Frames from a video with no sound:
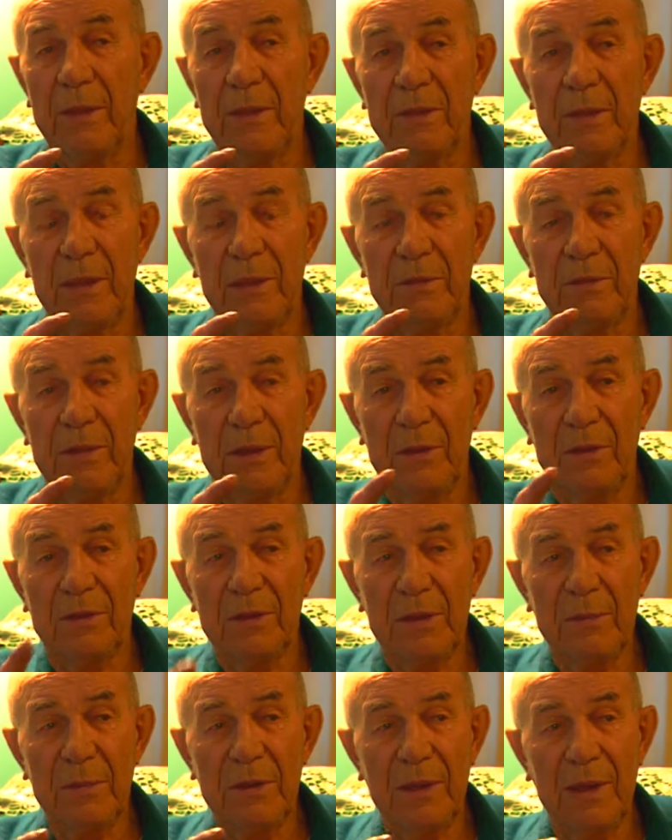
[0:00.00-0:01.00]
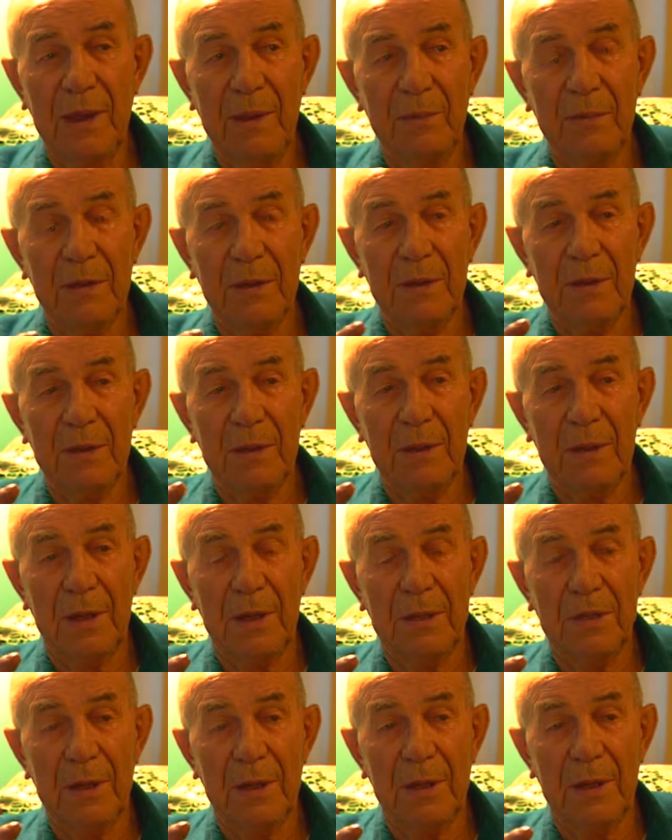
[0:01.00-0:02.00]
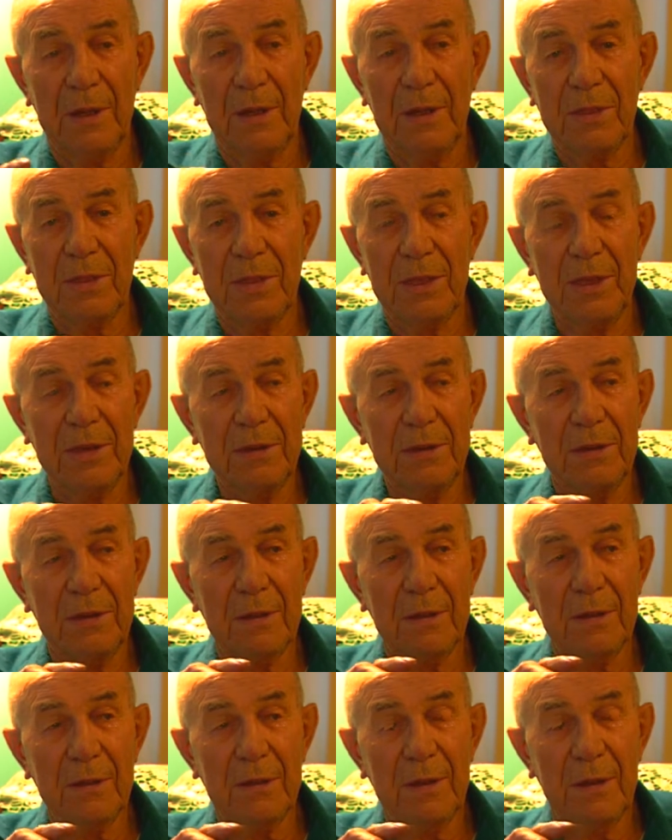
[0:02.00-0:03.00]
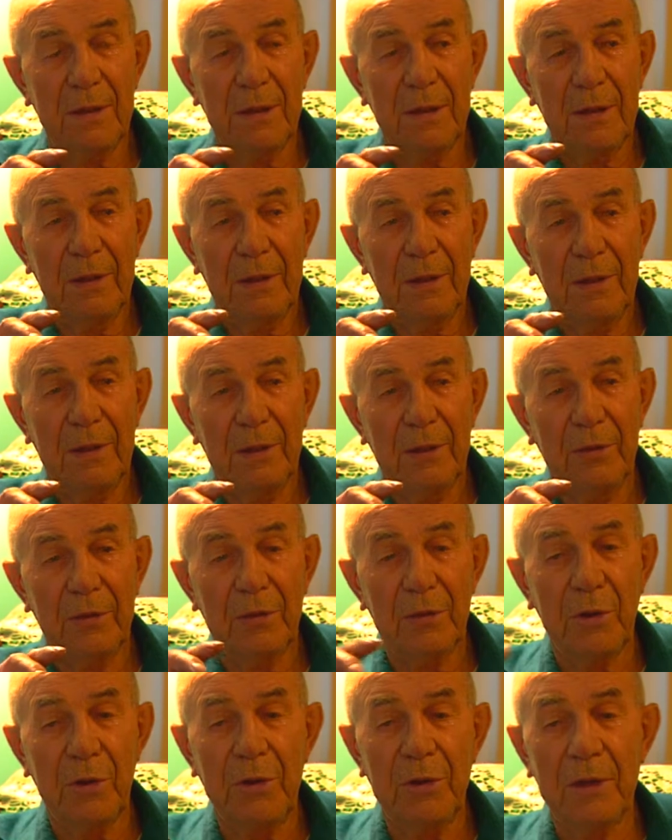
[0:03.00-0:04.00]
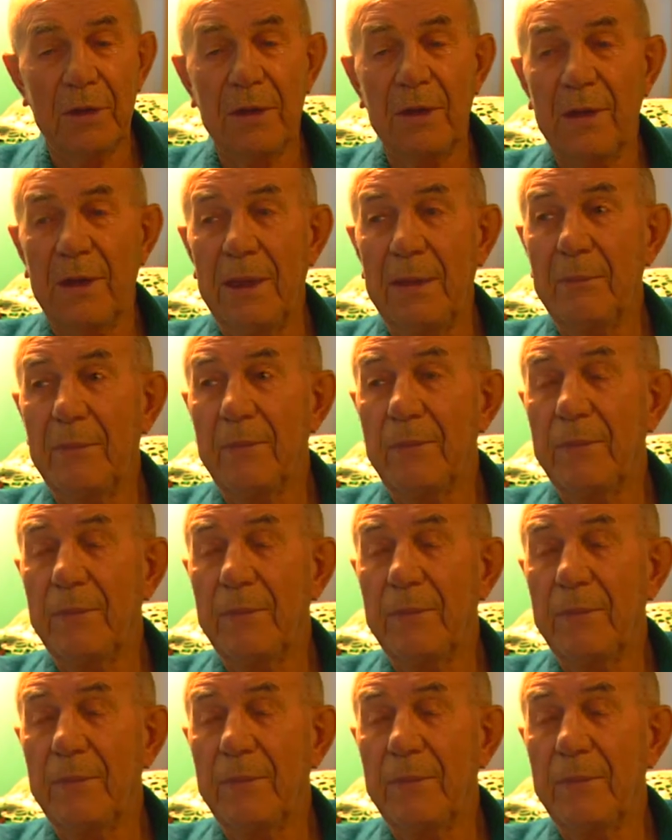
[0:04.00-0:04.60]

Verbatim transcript: And sometimes at the end of a certain time.